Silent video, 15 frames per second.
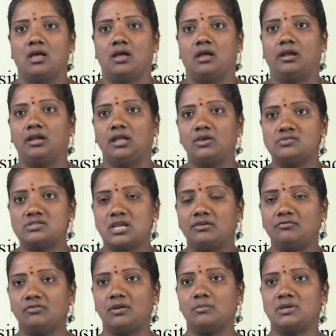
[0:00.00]
It gives
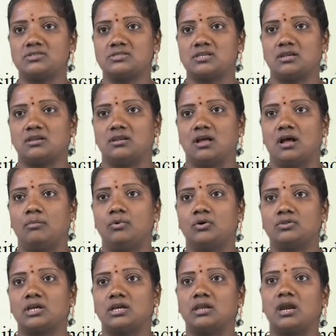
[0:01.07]
information
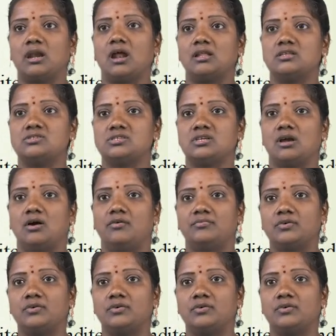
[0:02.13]
about the chronology of